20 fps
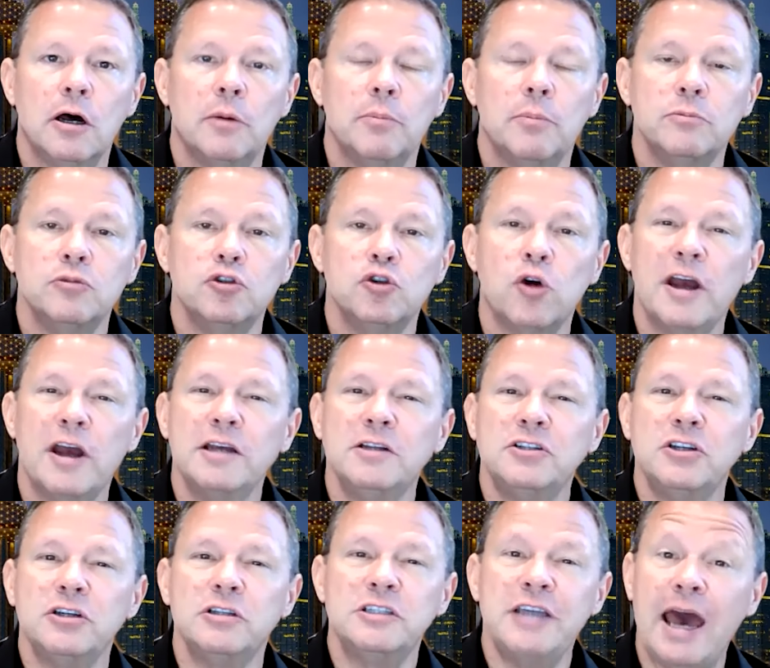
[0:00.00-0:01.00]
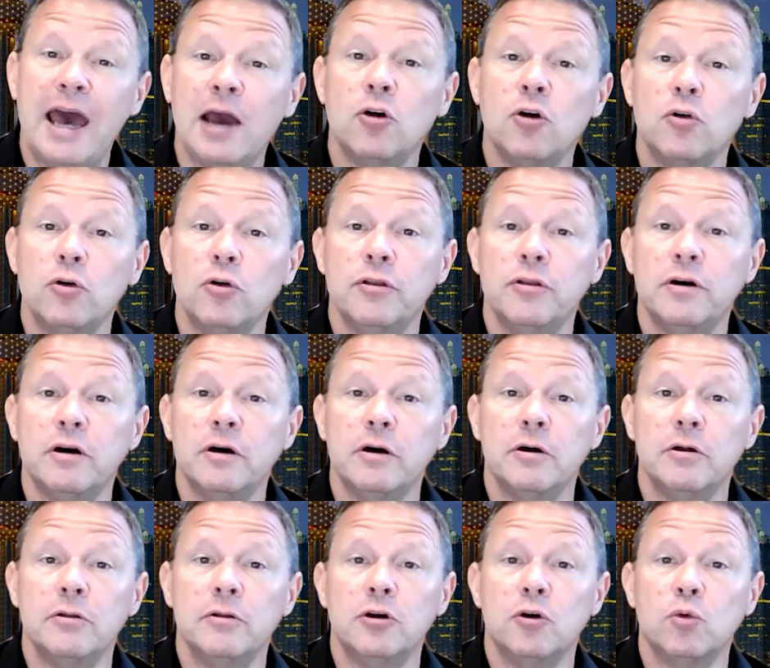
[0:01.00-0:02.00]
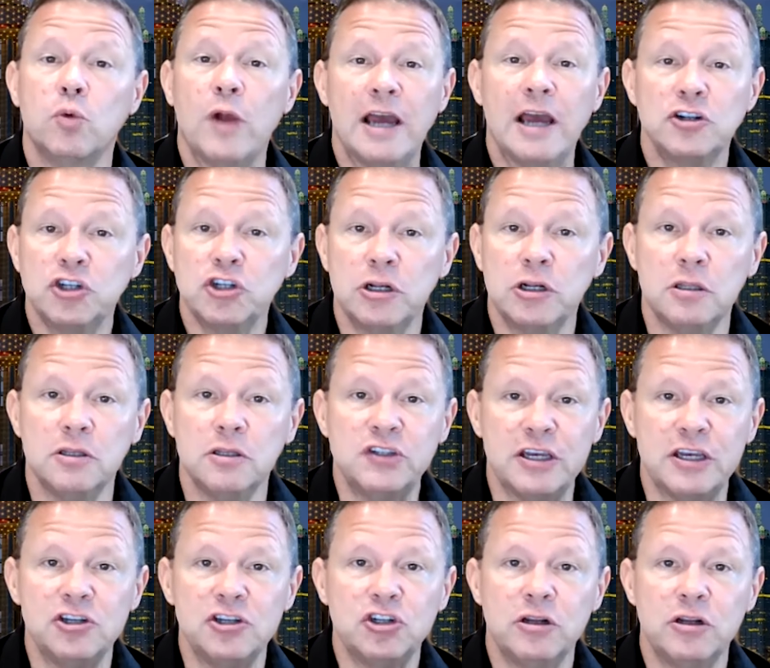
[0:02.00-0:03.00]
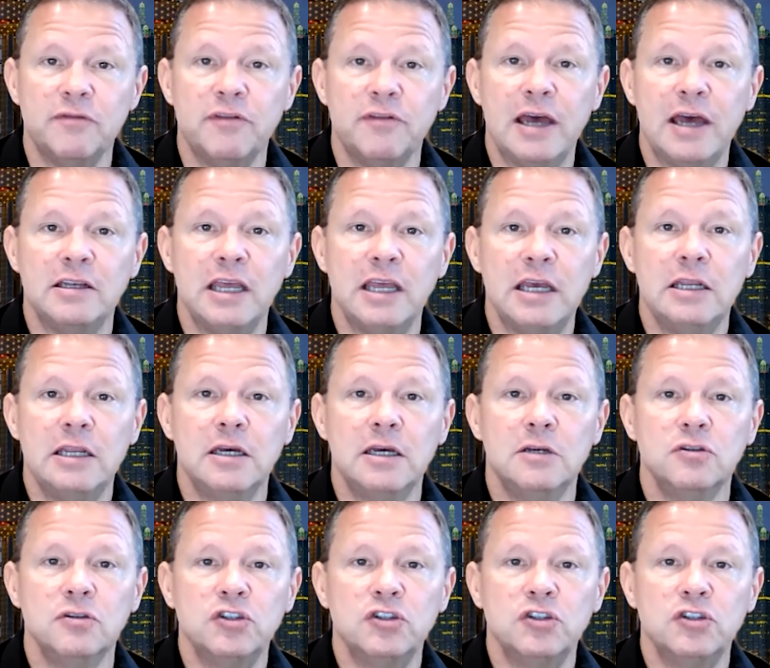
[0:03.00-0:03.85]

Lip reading: trying to tackle the rationalization of that data.